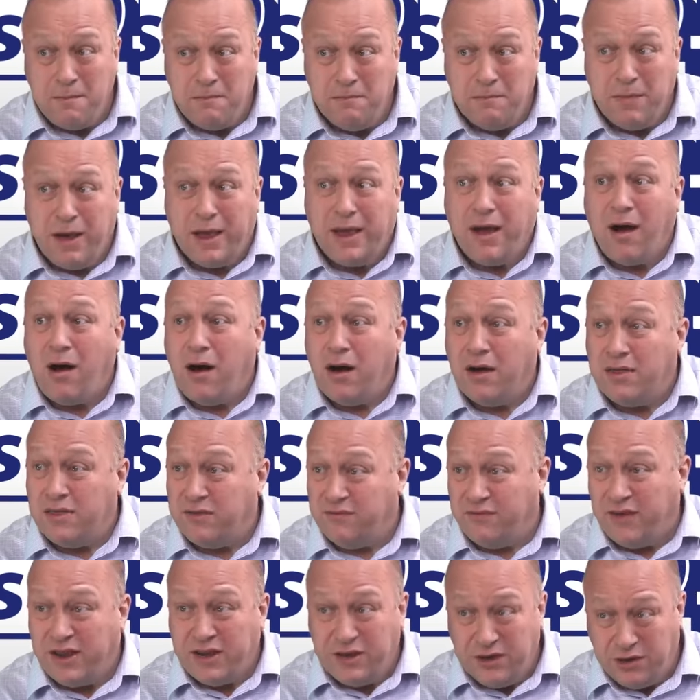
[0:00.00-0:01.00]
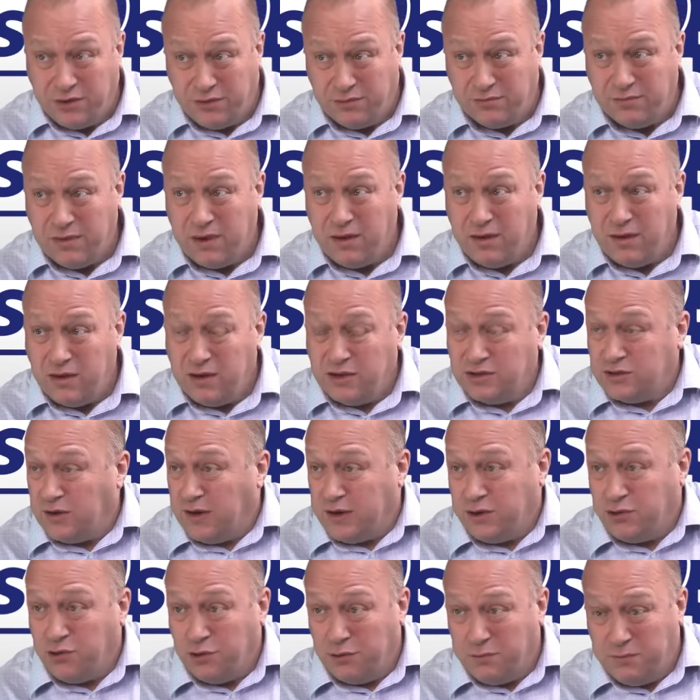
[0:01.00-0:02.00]
may hire the venue. So
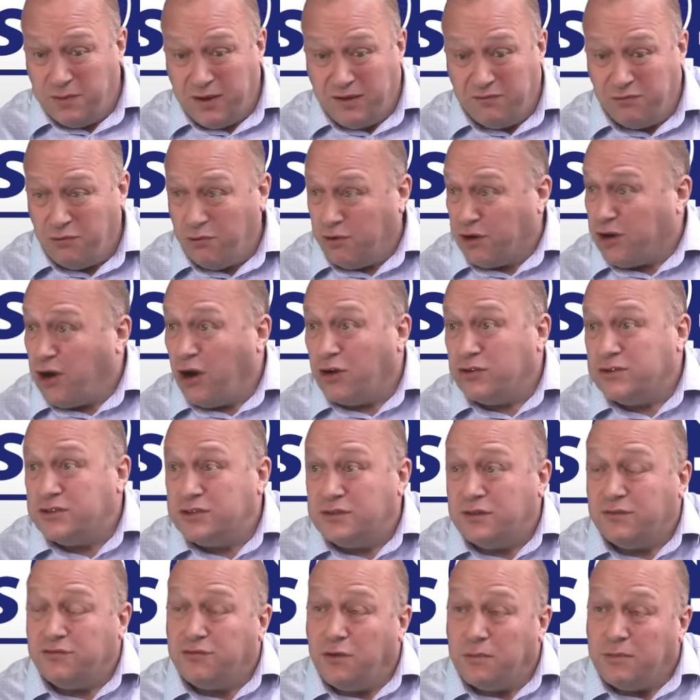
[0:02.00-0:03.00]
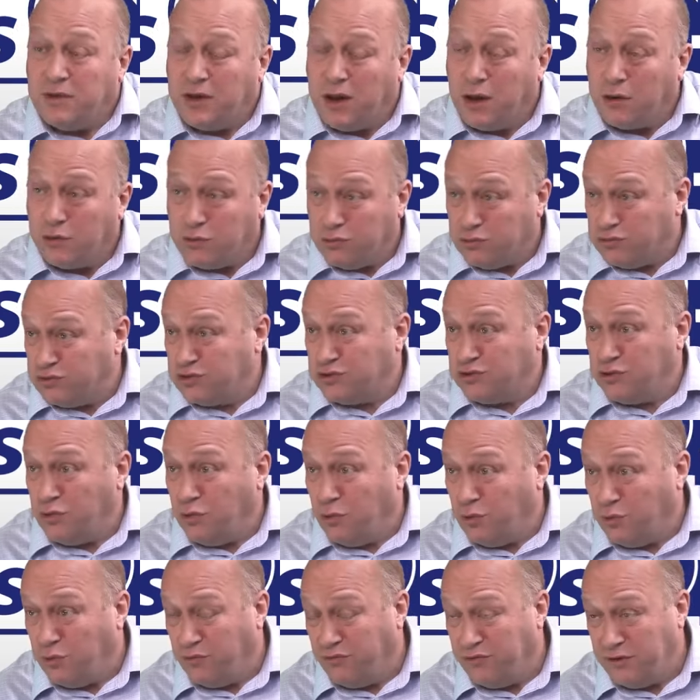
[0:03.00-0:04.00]
it could be for a concert from the local
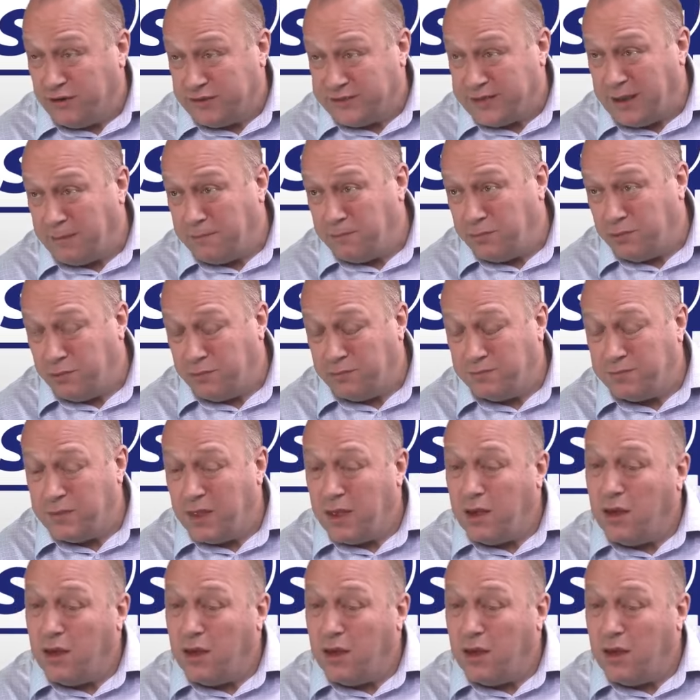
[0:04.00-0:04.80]
school, for example.